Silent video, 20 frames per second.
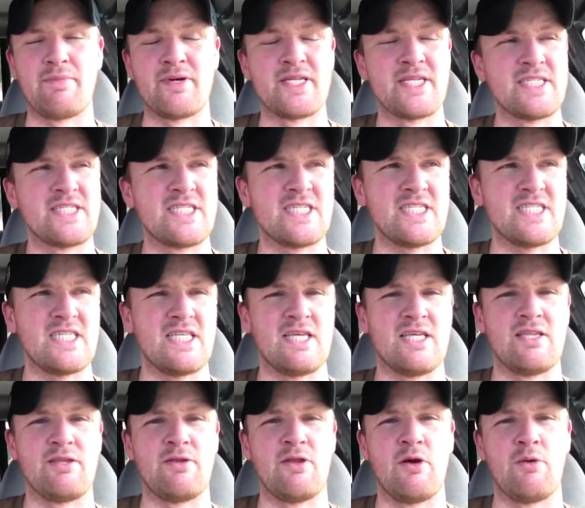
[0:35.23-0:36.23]
But it's just
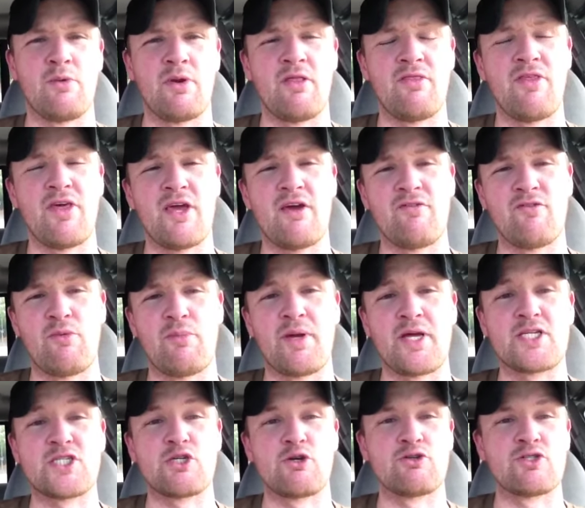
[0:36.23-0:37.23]
that, you know, when you think over
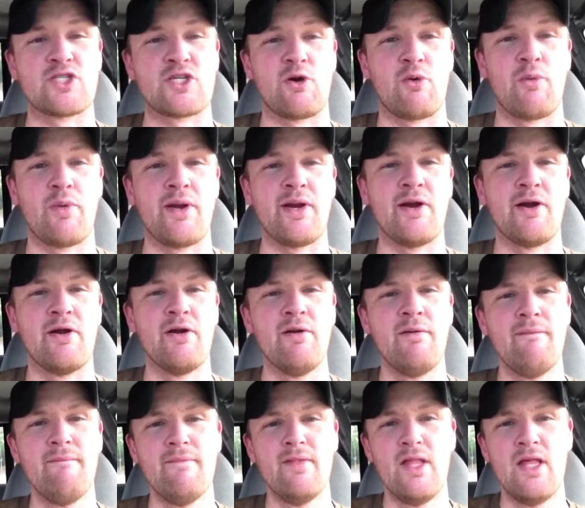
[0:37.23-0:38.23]
Big Show's career,
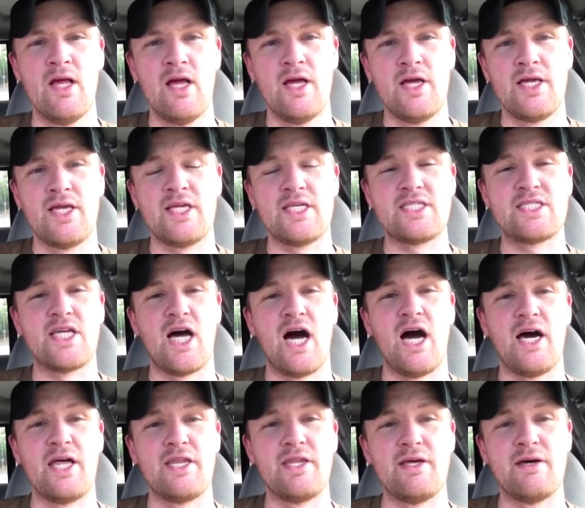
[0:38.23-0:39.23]
he's
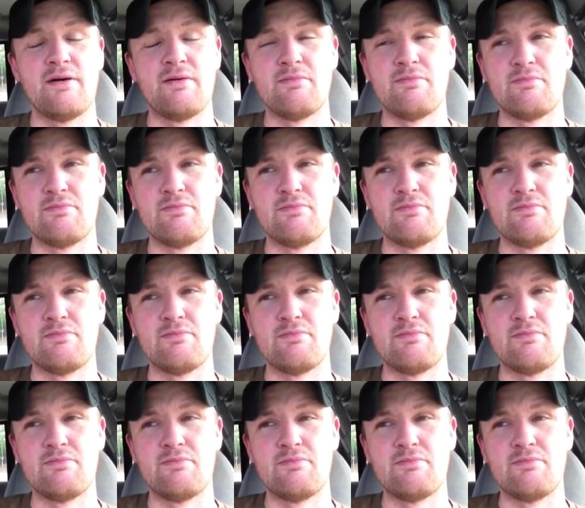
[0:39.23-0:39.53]
done